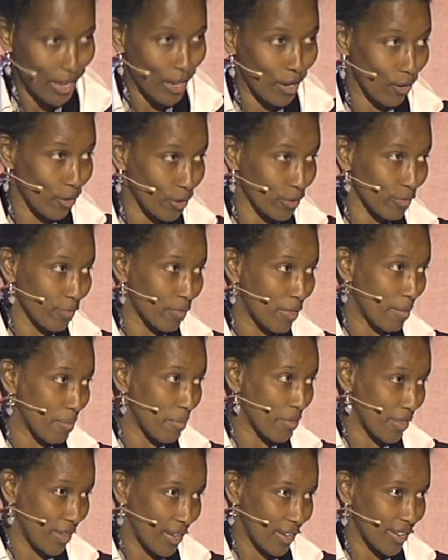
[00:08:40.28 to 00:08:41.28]
A lot of
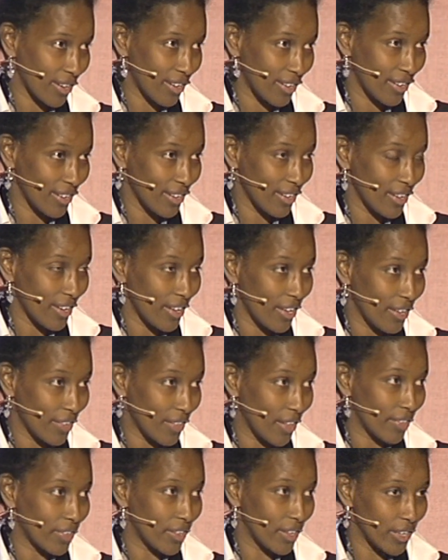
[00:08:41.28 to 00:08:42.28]
them think
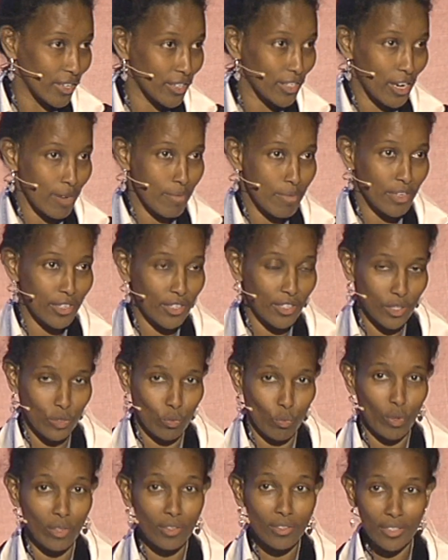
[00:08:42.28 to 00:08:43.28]
that the Islamists,
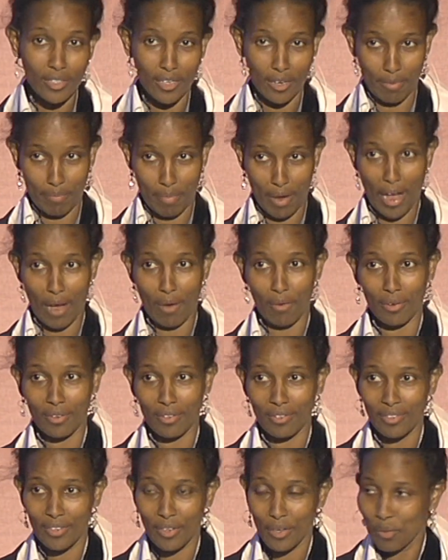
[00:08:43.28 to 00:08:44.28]
once in power,
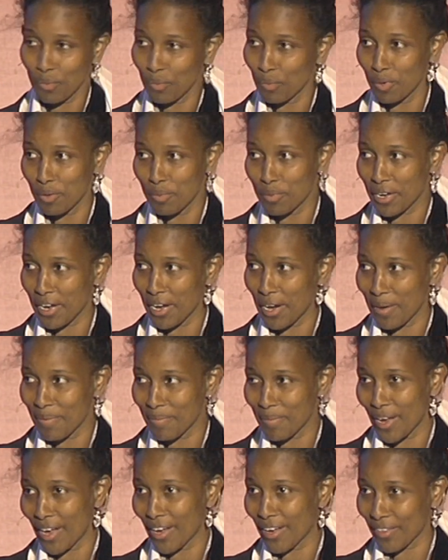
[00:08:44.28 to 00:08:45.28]
will
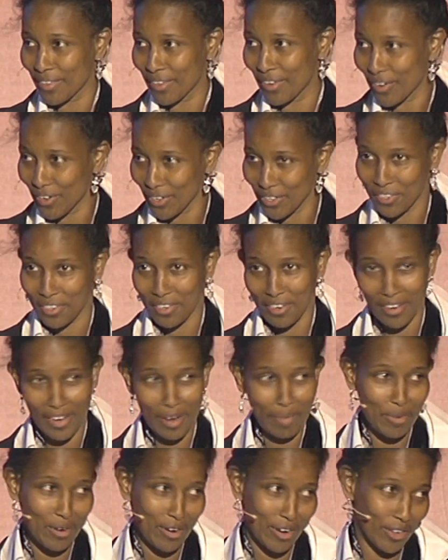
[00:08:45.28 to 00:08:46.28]
become like the Christian
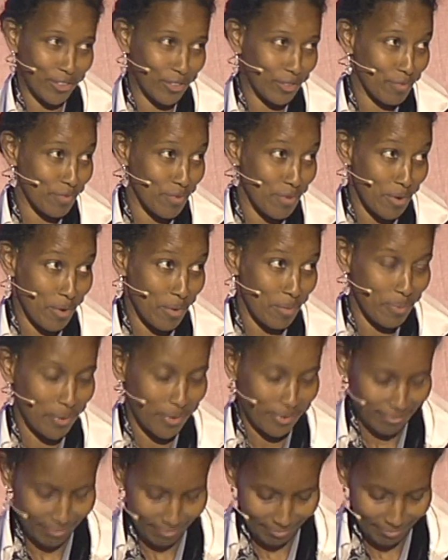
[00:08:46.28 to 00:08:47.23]
Democrats of Europe.